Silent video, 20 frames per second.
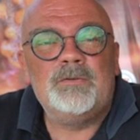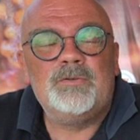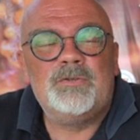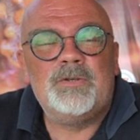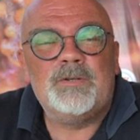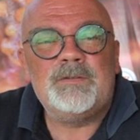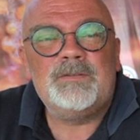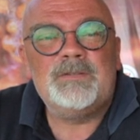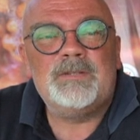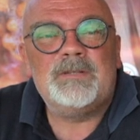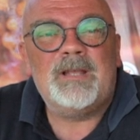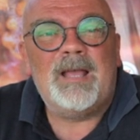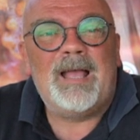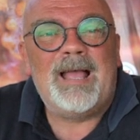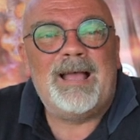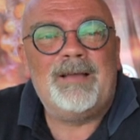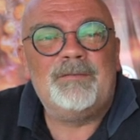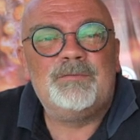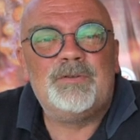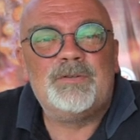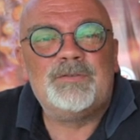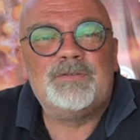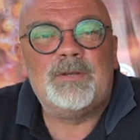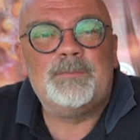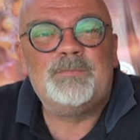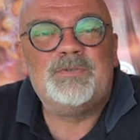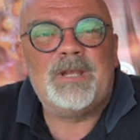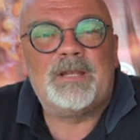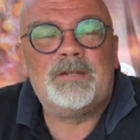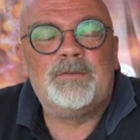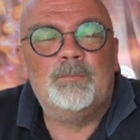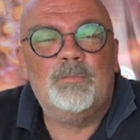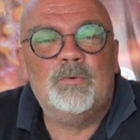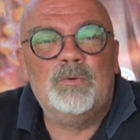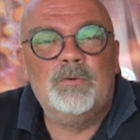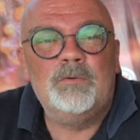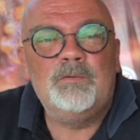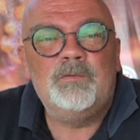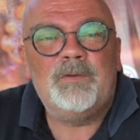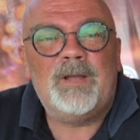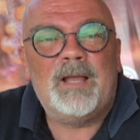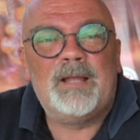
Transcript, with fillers: just have the subject move